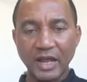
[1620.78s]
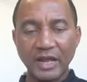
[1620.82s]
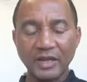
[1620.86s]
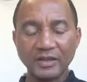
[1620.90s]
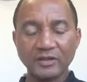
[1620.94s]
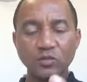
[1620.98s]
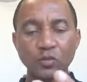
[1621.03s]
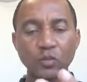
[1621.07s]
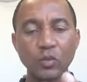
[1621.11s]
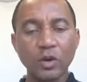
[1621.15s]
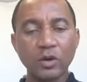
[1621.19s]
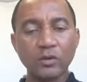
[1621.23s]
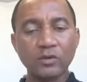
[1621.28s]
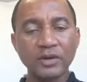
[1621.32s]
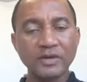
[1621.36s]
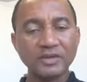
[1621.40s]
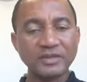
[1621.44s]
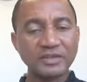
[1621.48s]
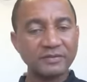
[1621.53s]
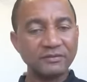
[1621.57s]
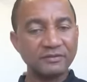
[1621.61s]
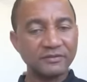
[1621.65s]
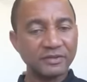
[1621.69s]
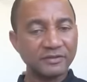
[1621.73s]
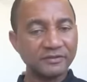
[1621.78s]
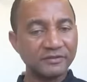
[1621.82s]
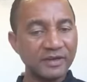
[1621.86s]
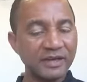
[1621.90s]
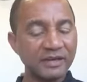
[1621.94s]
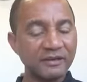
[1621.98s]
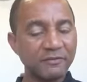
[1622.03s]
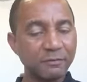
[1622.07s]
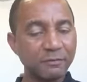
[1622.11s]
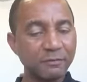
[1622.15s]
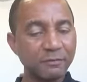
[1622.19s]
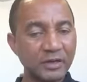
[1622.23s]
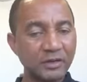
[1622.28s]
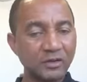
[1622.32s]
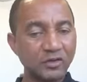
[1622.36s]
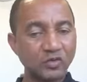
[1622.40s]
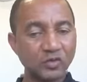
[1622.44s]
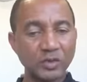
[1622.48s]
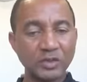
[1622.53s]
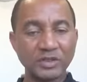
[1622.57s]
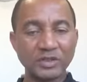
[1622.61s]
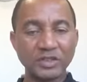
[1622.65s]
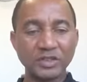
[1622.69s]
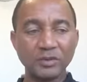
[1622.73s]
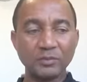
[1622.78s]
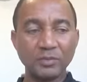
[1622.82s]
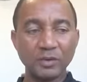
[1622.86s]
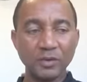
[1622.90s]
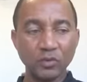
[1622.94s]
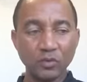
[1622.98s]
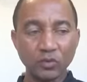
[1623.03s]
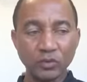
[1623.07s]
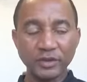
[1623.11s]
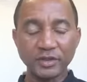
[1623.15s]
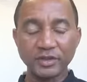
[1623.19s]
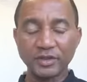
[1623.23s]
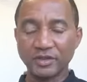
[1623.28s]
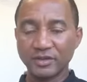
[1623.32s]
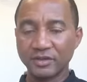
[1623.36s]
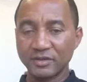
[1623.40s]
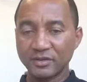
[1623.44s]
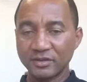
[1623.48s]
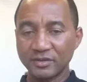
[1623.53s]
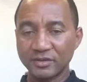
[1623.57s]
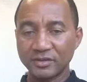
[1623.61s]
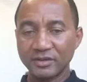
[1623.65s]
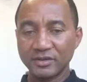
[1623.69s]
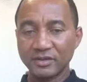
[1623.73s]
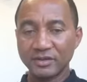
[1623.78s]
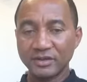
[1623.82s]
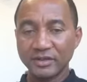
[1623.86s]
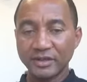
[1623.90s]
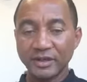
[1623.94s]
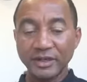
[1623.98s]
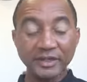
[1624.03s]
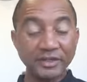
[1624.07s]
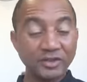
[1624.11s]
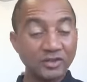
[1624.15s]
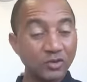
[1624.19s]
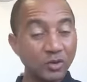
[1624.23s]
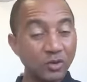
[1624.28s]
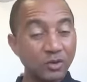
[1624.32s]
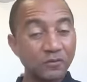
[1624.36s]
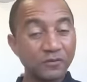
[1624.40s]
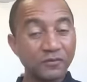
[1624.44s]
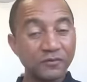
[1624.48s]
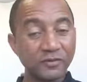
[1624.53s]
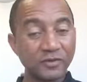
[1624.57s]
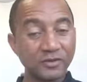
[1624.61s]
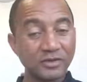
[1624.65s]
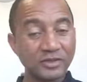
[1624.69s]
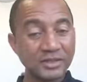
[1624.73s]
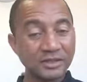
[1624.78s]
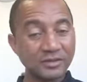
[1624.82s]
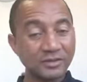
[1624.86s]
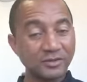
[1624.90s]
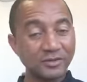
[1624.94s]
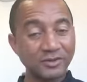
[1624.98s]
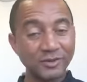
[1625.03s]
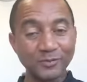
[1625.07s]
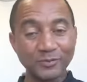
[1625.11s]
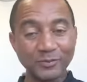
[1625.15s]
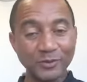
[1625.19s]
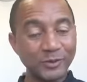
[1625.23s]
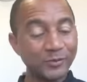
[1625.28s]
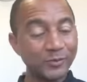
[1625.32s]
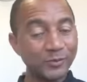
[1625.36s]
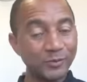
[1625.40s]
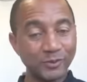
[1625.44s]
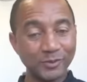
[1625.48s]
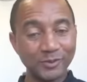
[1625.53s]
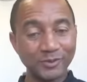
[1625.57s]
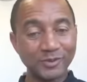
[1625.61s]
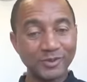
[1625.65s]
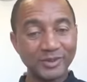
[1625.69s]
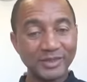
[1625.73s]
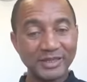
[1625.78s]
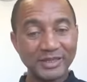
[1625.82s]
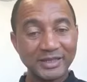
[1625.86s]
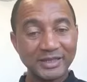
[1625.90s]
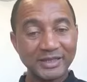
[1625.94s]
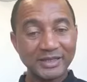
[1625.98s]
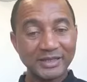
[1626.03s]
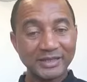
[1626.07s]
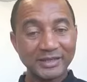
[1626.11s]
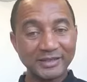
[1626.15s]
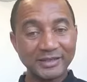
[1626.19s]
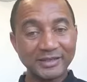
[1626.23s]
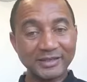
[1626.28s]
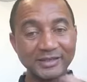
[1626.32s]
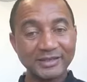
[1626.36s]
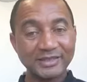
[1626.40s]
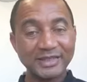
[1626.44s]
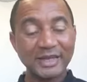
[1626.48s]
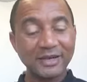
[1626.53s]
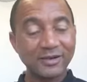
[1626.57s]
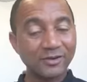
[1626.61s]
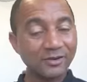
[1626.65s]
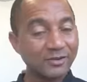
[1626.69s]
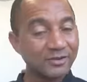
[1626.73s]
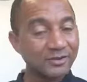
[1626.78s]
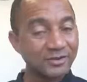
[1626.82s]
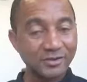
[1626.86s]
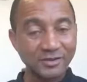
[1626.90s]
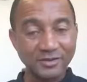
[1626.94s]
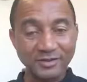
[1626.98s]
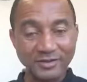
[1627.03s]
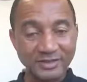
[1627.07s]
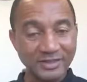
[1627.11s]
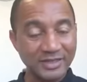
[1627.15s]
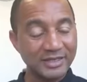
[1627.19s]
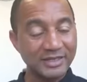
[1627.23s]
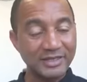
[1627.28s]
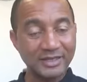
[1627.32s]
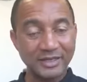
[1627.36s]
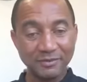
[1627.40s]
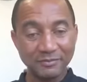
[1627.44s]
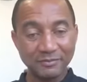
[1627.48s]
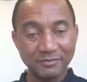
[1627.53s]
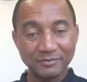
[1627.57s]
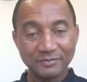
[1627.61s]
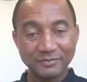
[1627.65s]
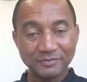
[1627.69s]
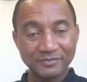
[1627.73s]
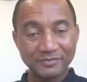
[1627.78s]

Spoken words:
at £175.20 per week, it's obvious that to some people, this cannot sustain them.